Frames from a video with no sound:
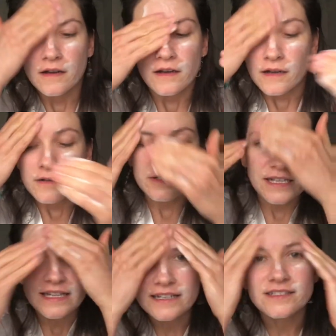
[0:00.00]
What I
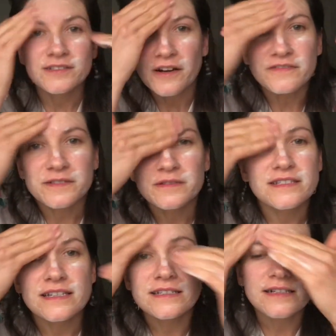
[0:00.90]
like to do afterwards
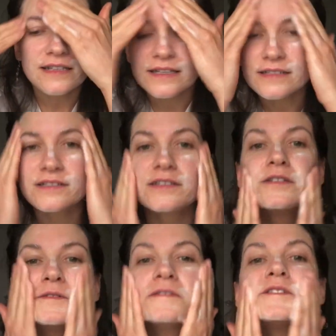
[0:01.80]
is I like to
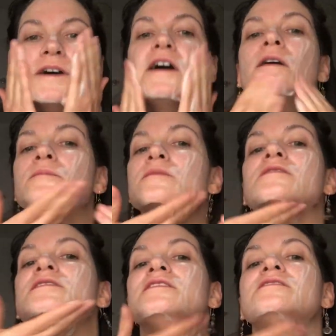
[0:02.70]
use
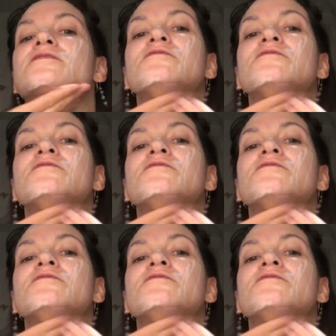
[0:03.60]
this